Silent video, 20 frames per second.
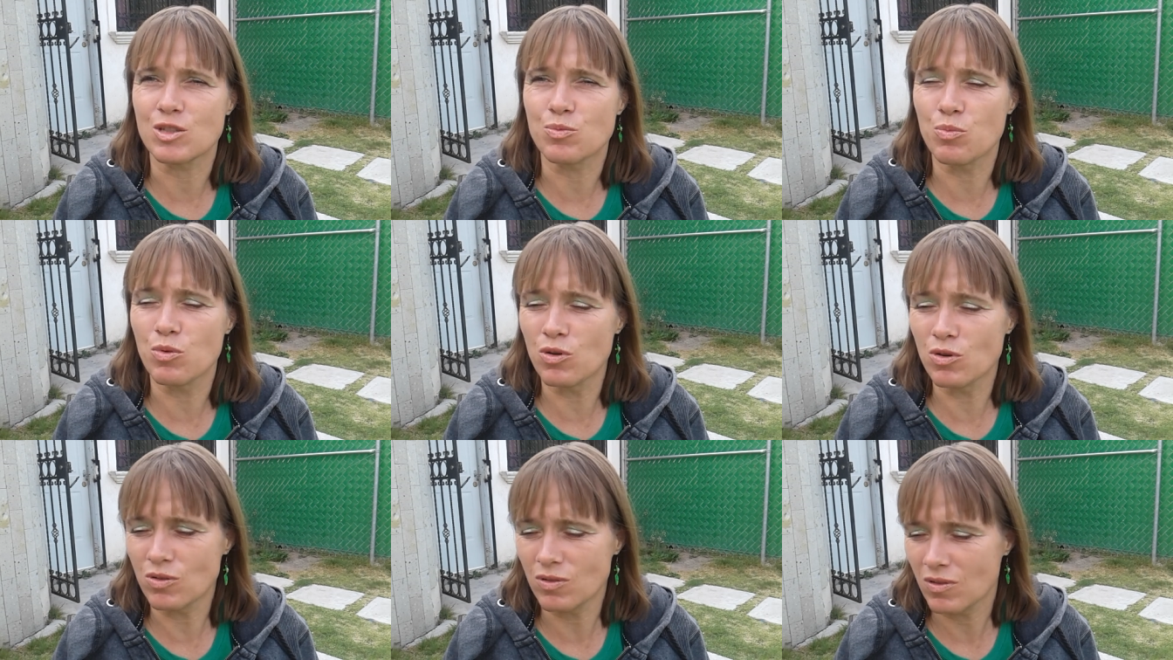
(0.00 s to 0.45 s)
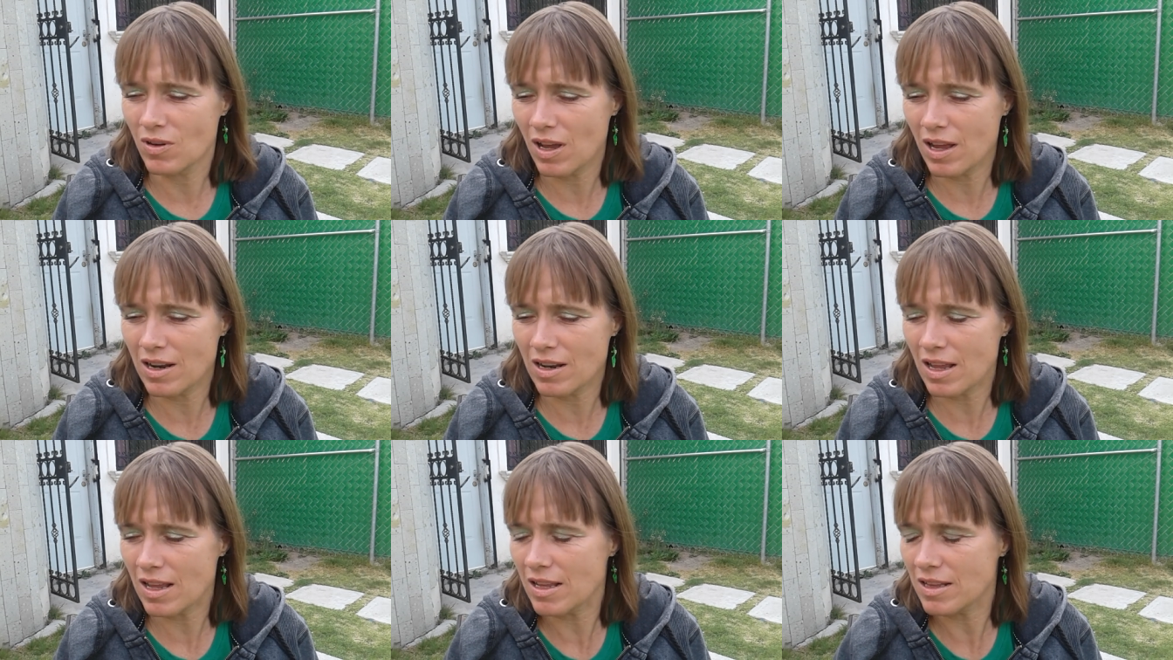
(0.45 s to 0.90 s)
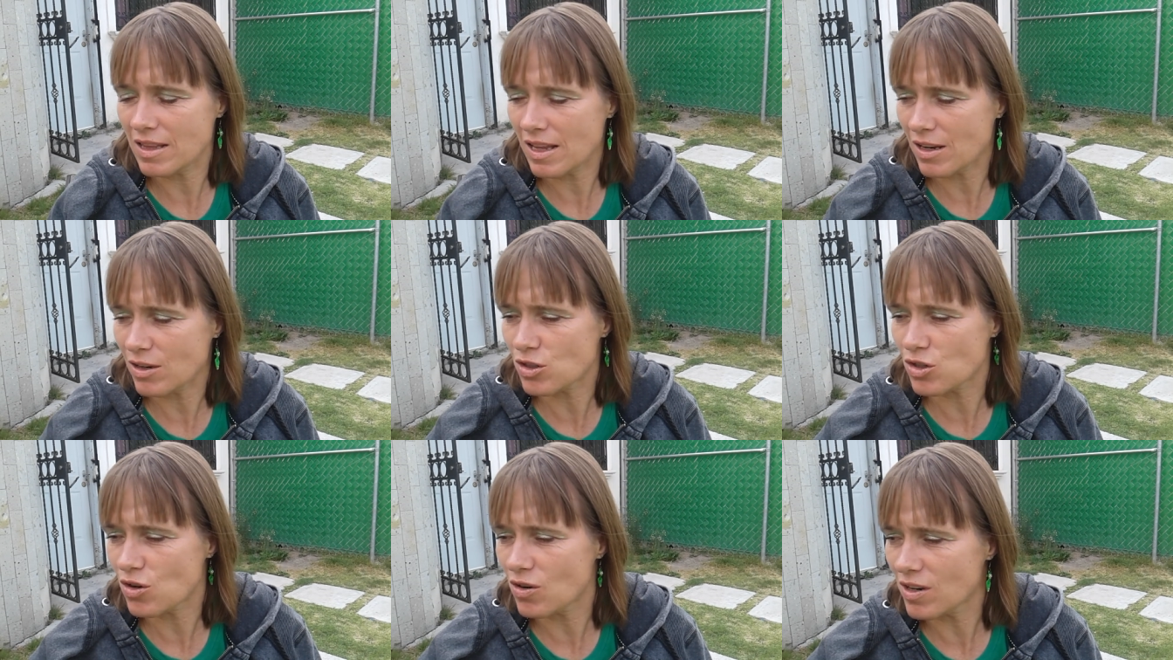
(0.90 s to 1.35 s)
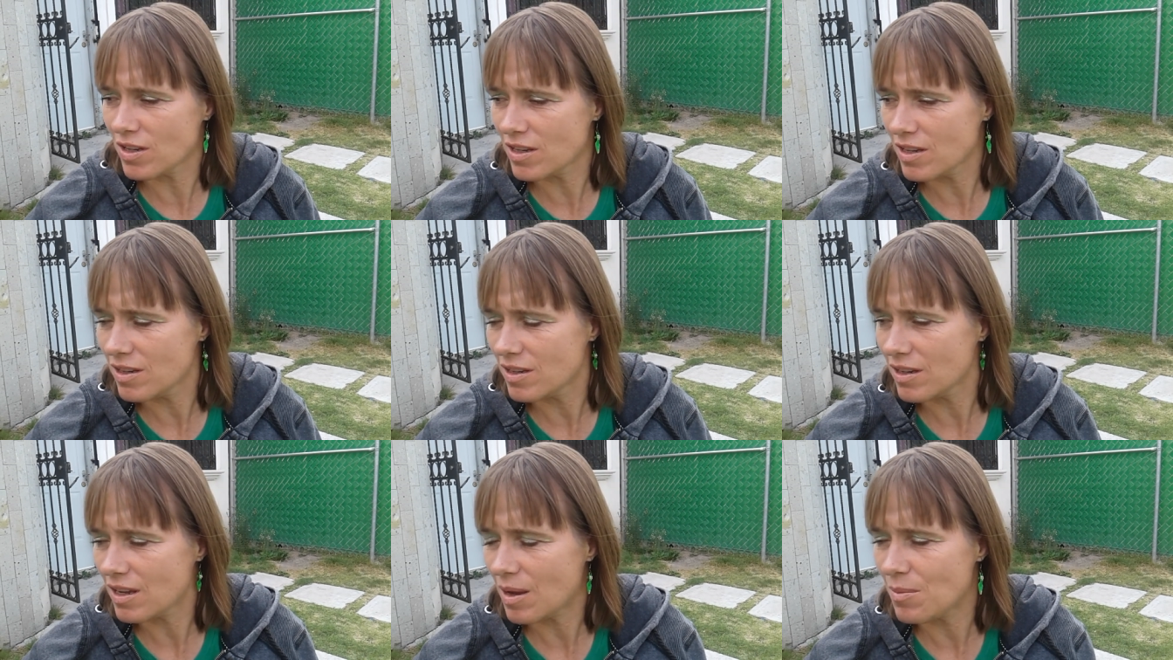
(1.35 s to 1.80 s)
a spoon, and it's
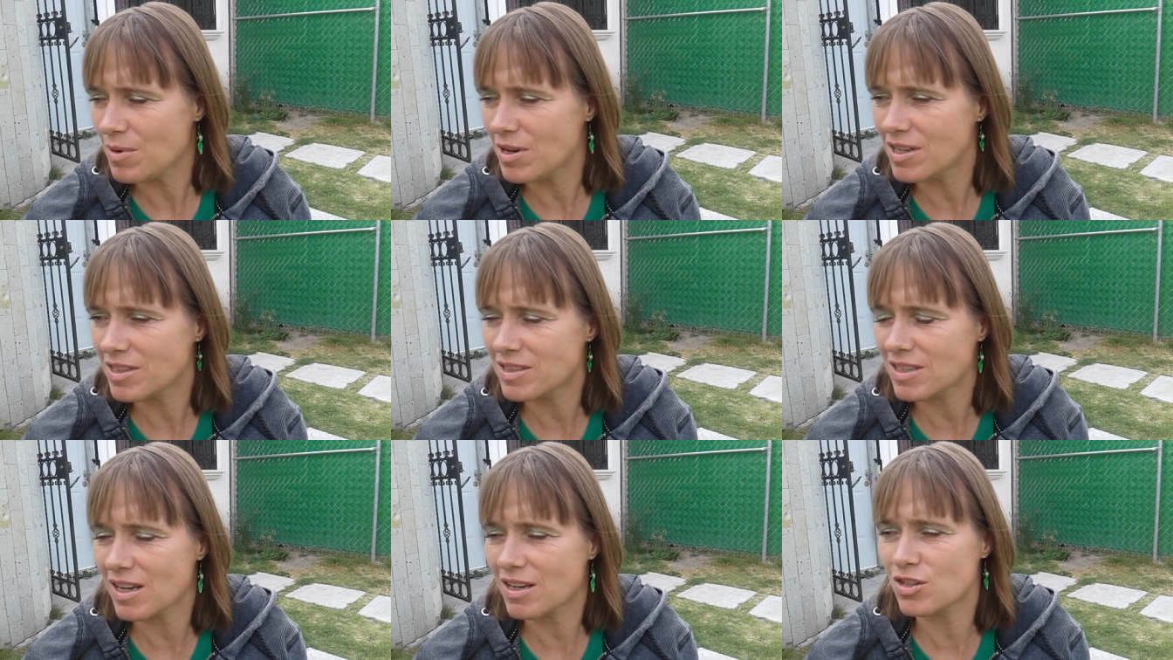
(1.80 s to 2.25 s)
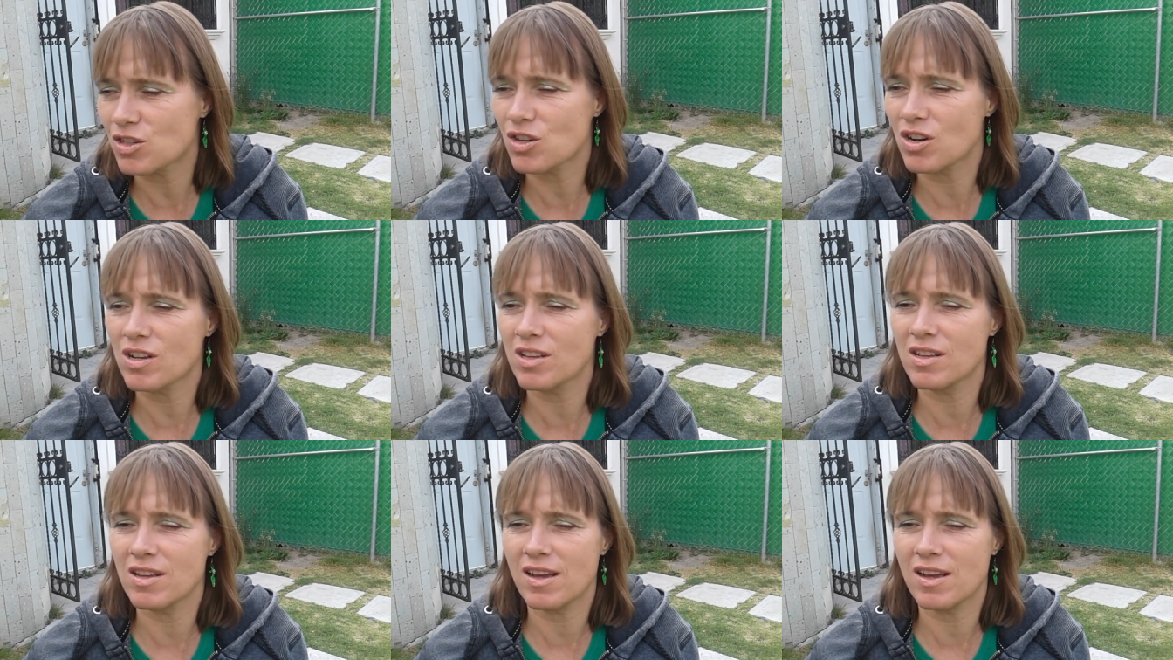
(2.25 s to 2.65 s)
actually